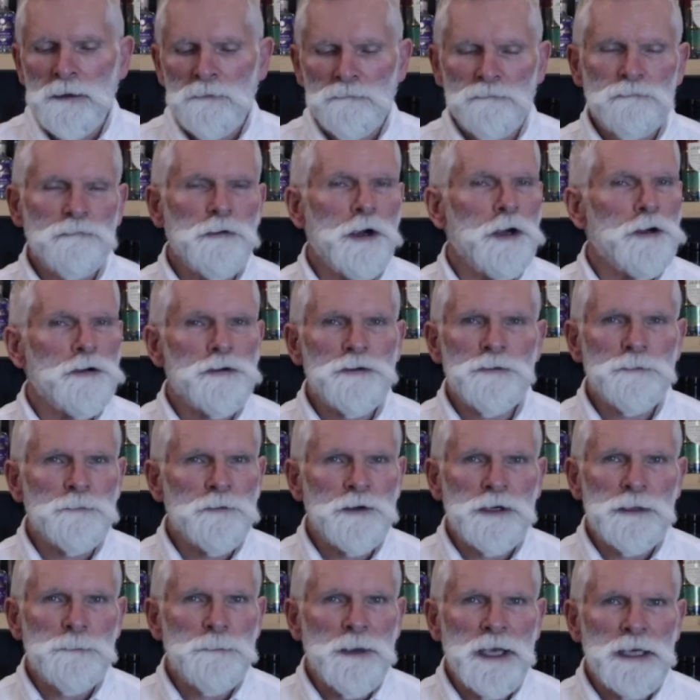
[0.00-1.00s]

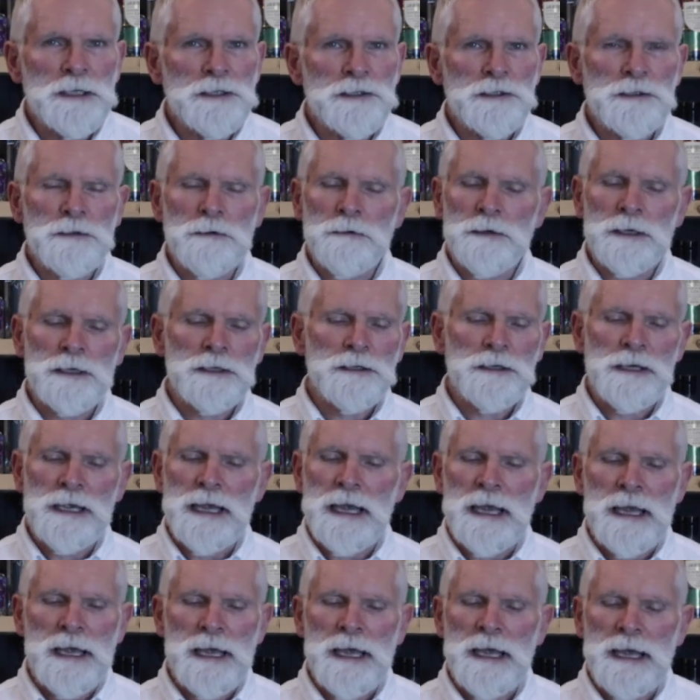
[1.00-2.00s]
Rosemary based tonics,
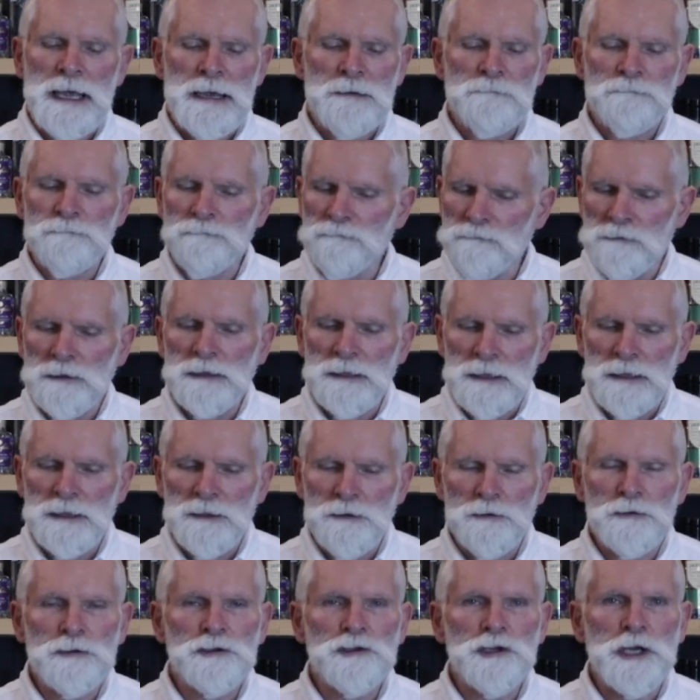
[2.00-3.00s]
really
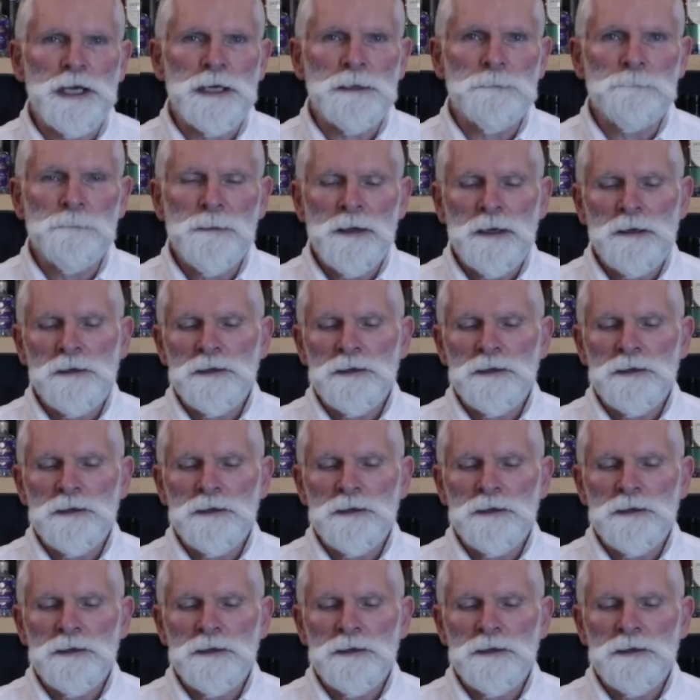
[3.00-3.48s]
good gin.